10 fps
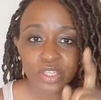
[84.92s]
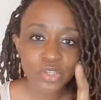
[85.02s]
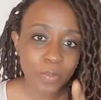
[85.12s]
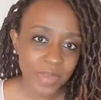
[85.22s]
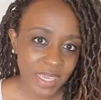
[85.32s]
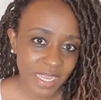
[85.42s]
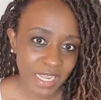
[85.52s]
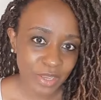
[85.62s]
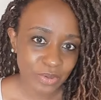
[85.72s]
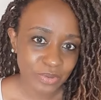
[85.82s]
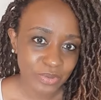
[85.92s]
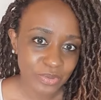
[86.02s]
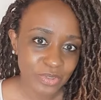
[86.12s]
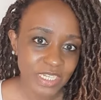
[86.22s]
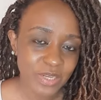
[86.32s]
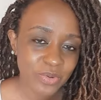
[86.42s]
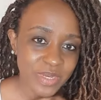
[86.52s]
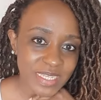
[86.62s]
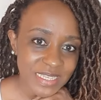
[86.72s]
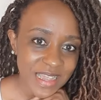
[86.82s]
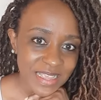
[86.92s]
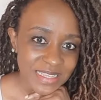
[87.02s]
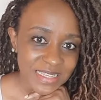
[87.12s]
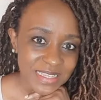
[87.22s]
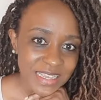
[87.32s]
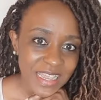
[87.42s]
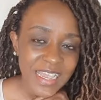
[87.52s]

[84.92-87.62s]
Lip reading: Topic ya leo tutaenda kudiscuss